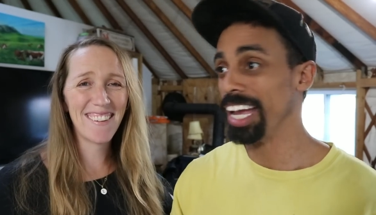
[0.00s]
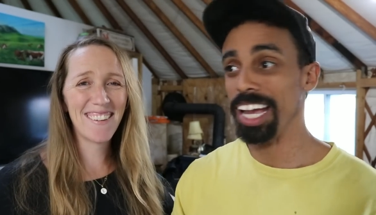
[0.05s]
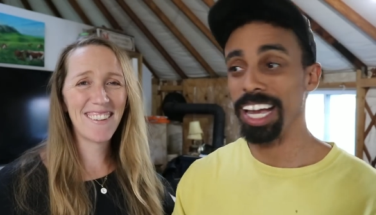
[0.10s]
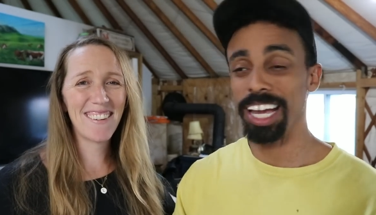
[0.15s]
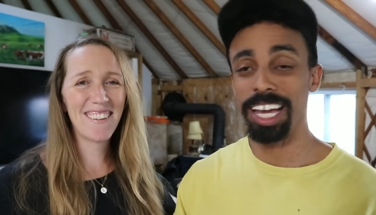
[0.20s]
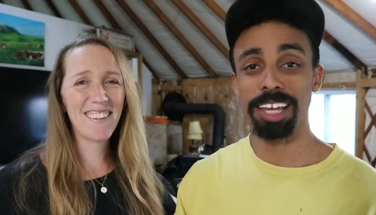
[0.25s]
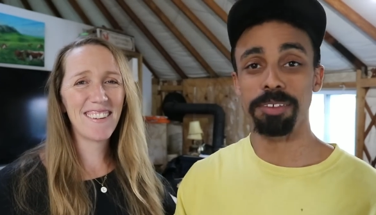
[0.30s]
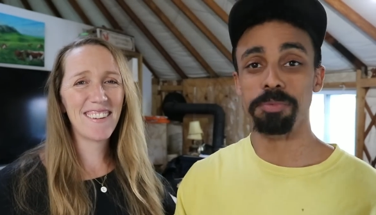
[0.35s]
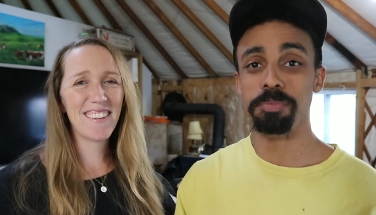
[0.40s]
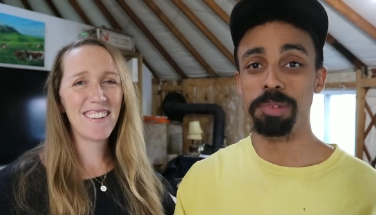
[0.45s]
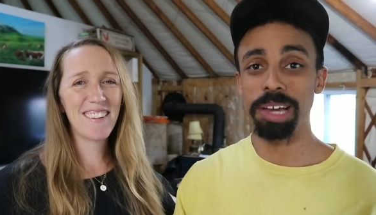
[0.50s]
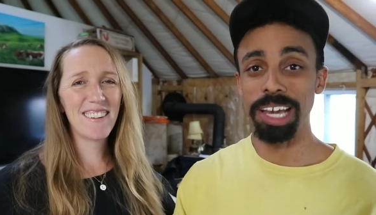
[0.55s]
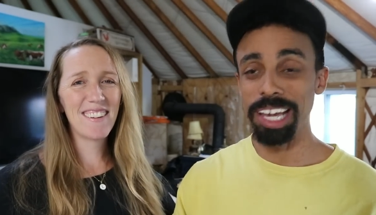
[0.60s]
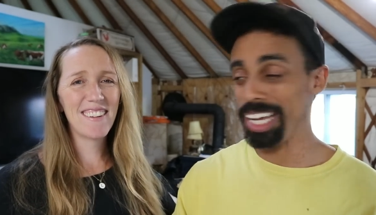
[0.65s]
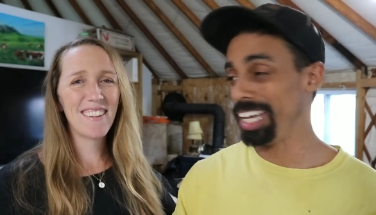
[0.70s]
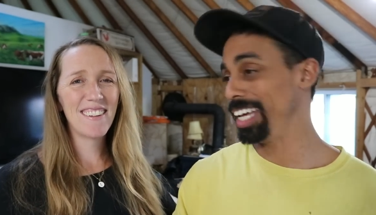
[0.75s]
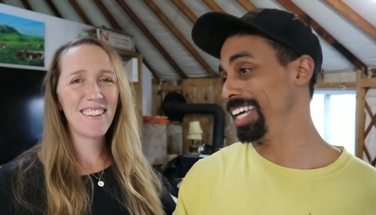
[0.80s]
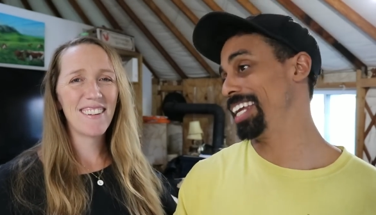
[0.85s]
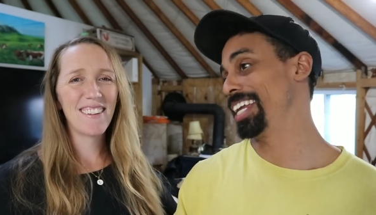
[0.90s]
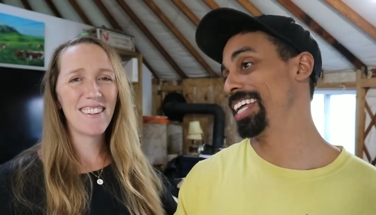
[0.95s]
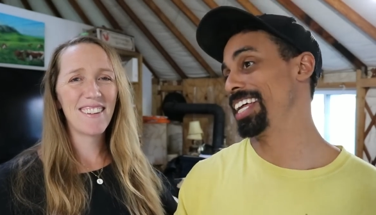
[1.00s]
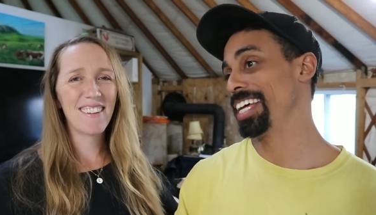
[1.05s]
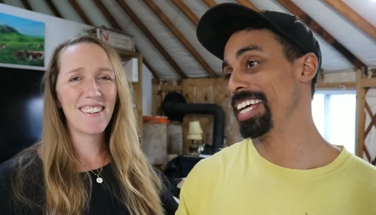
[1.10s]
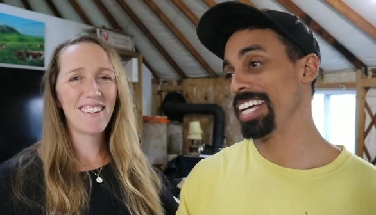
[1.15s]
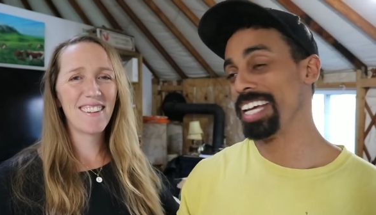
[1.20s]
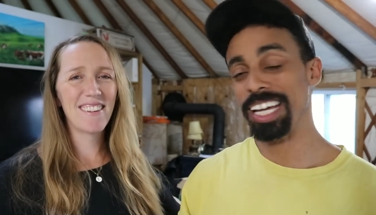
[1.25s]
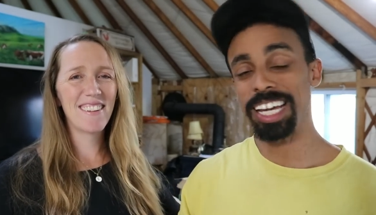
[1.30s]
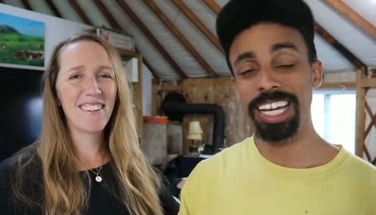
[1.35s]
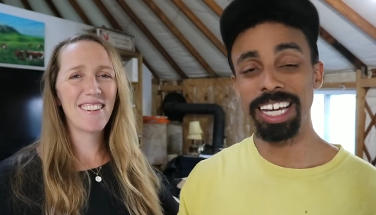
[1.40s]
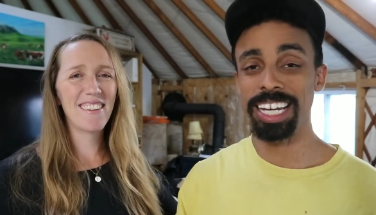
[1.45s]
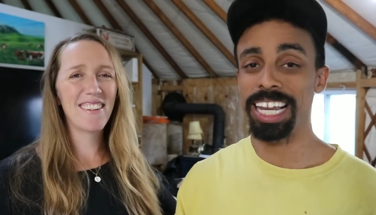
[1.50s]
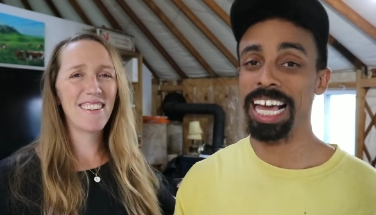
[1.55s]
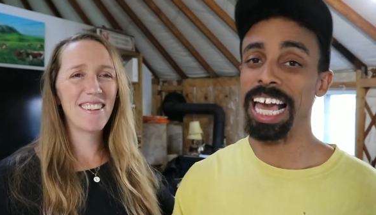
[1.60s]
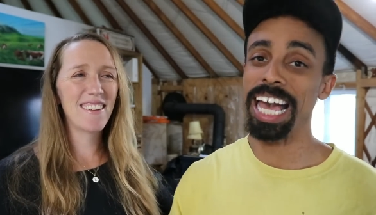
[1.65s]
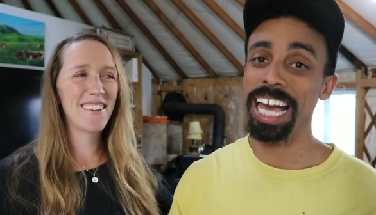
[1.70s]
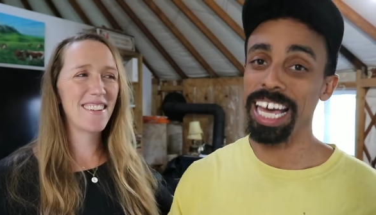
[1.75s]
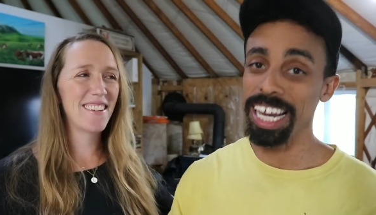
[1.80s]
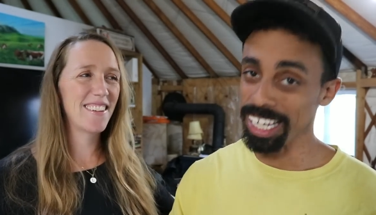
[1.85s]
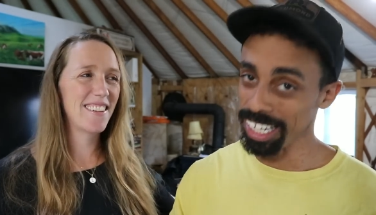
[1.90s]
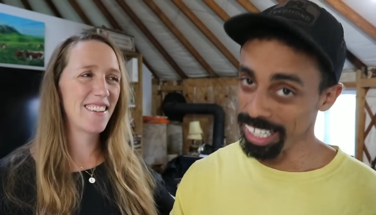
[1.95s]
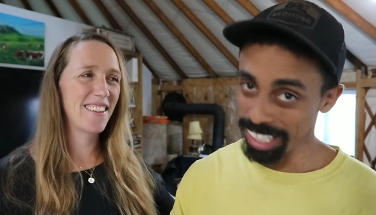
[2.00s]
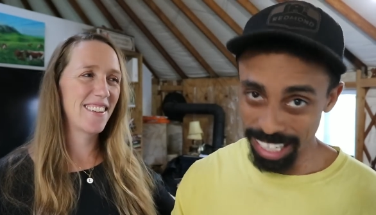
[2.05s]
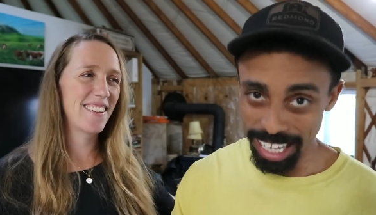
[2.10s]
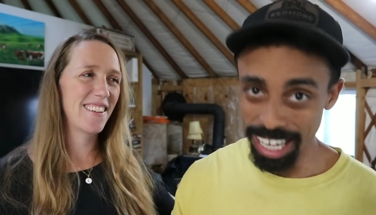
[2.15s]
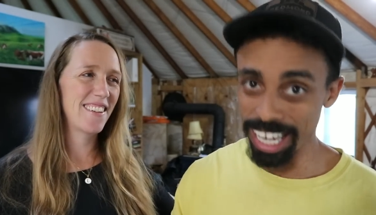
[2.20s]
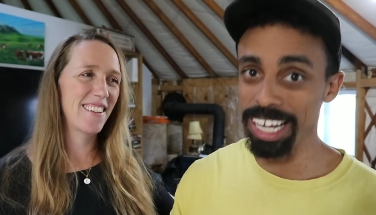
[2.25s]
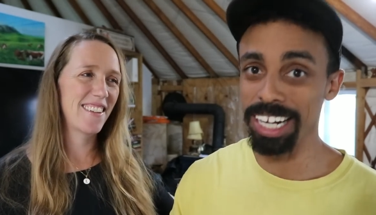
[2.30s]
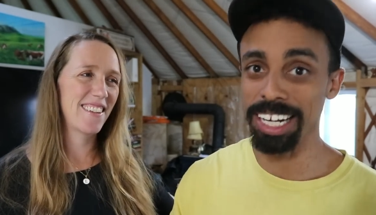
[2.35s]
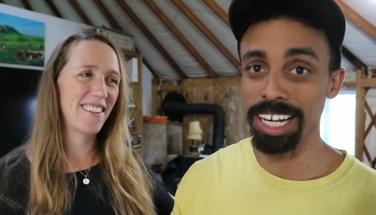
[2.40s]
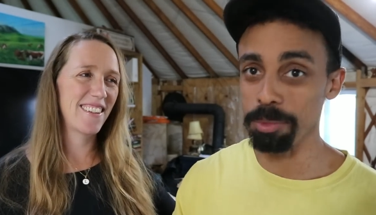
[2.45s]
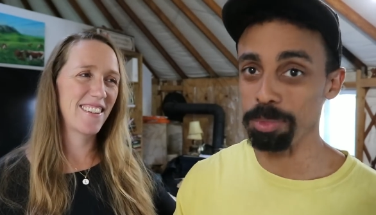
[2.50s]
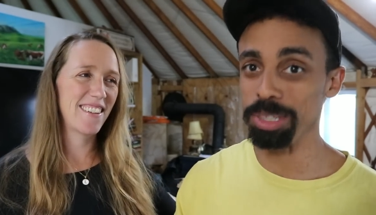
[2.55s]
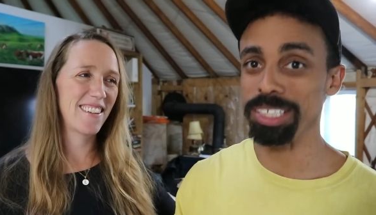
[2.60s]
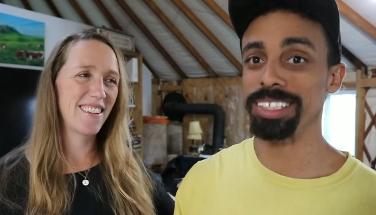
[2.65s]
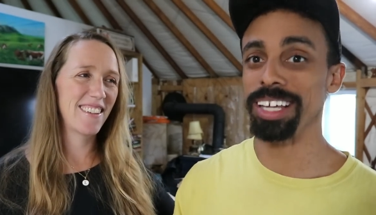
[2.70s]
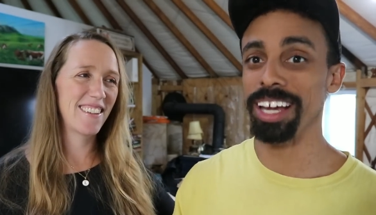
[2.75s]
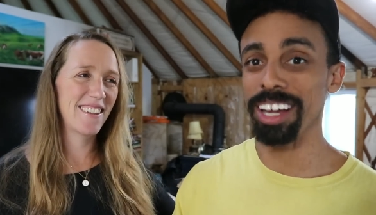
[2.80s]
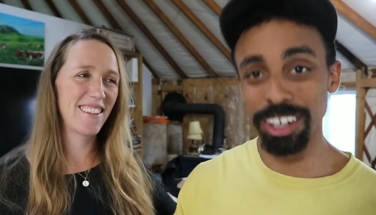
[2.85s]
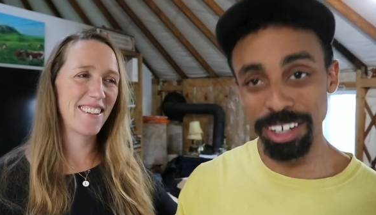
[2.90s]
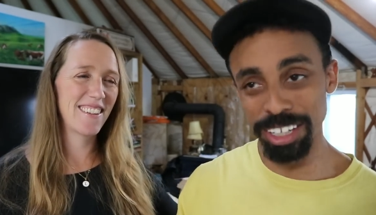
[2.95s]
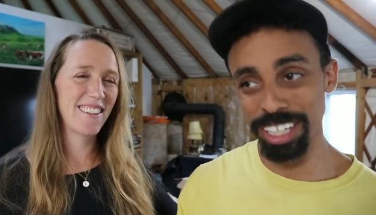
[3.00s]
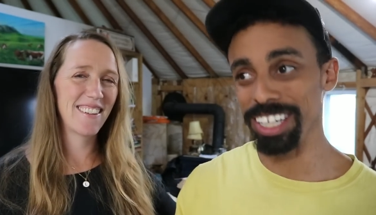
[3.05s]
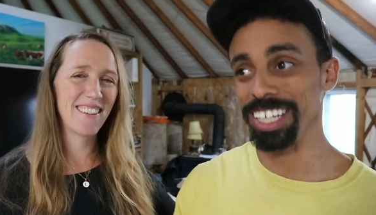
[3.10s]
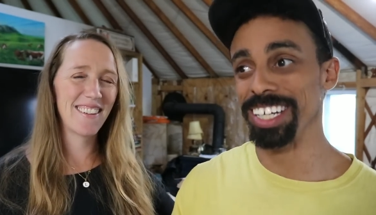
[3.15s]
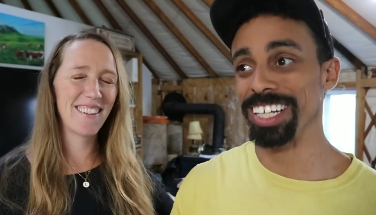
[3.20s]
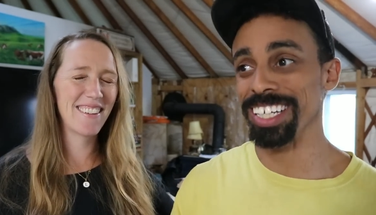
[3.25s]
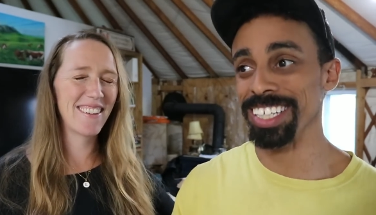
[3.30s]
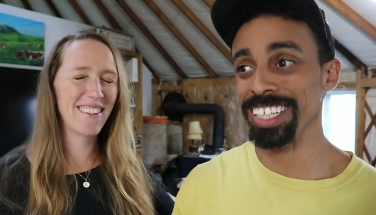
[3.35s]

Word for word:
Speaker 1: and man, it had a day, let me tell you.